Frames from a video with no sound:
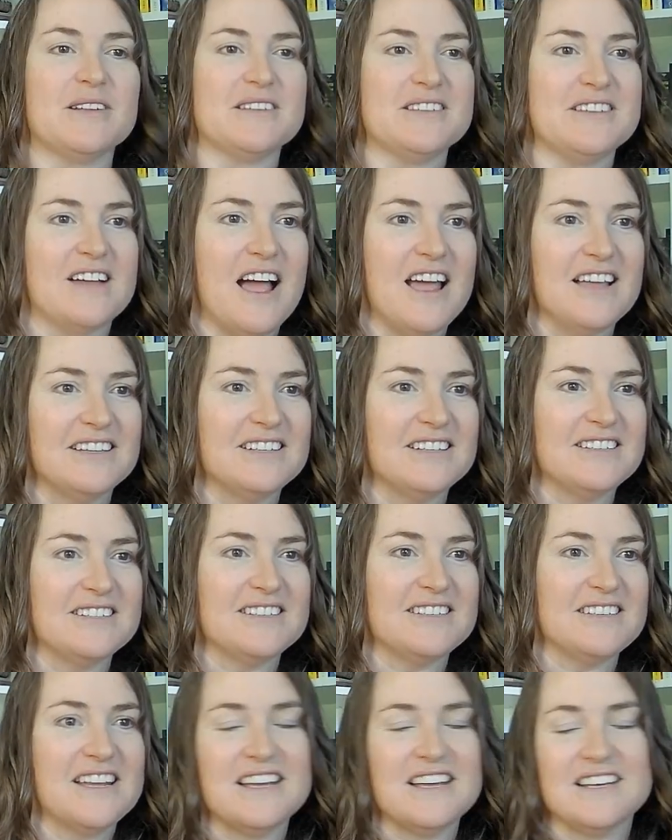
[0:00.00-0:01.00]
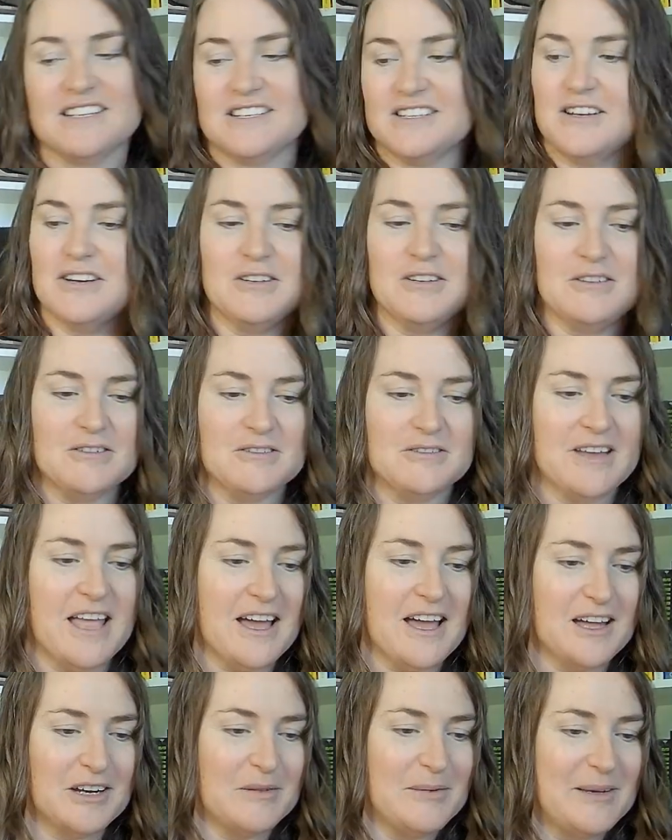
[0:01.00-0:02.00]
Silence. So
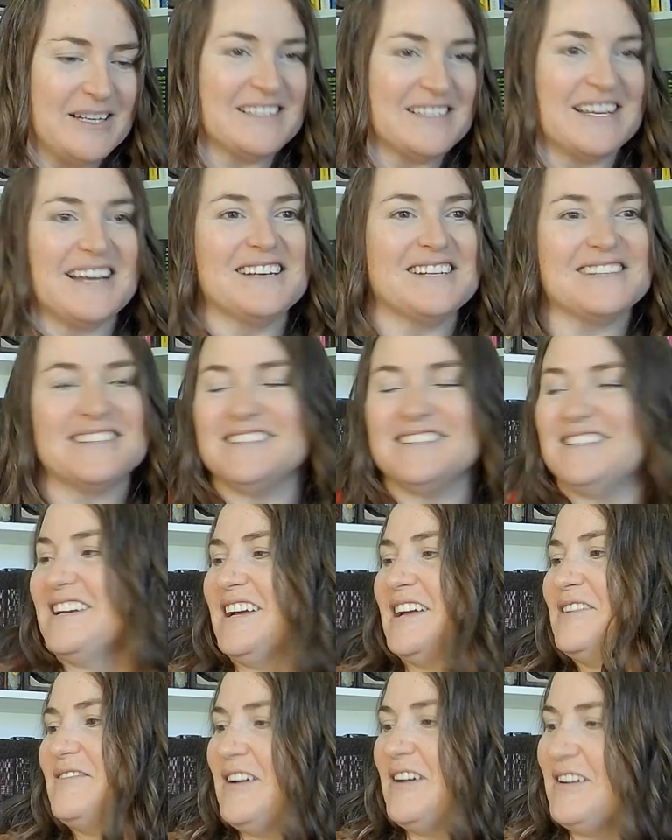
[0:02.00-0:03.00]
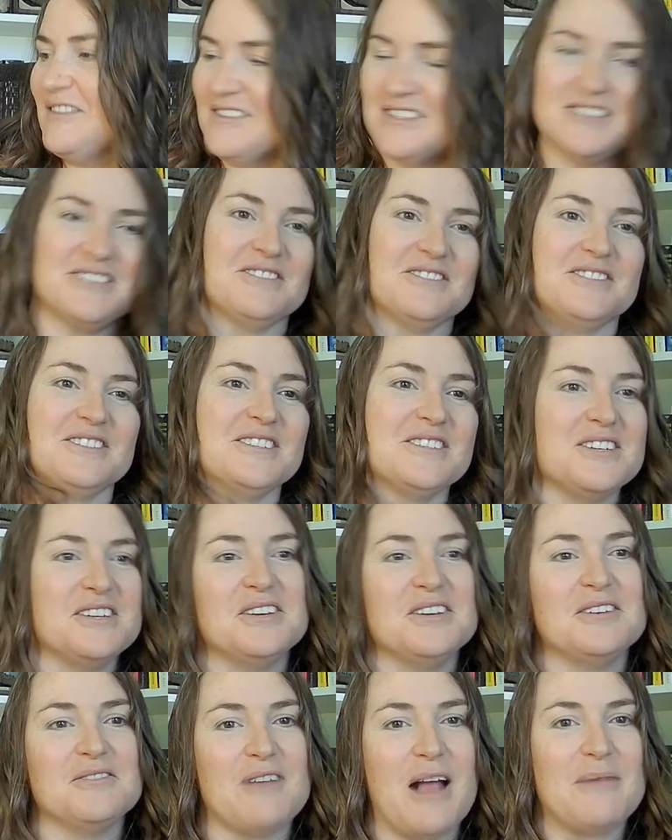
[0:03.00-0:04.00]
yeah, it'll be exciting to see kind of how this
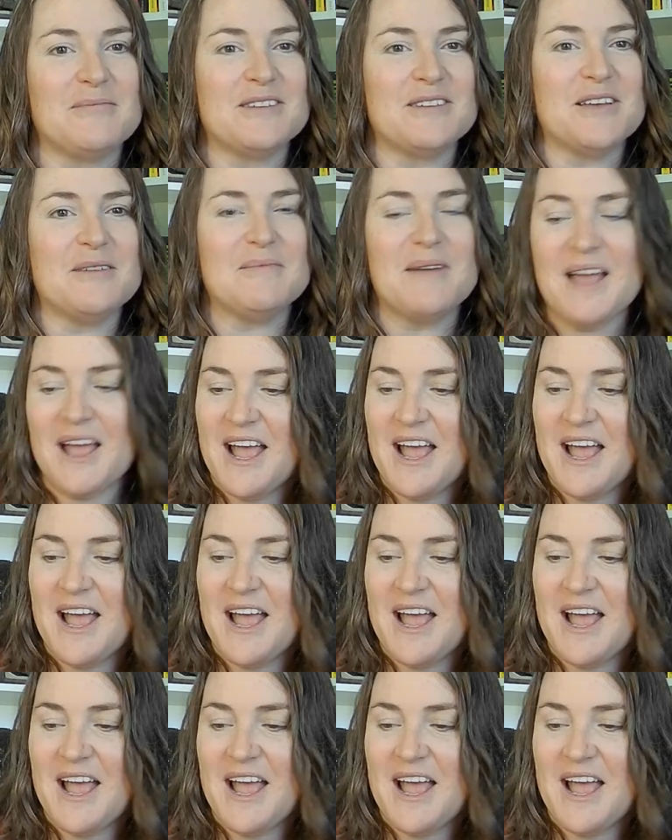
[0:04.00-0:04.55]
trilogy wraps up.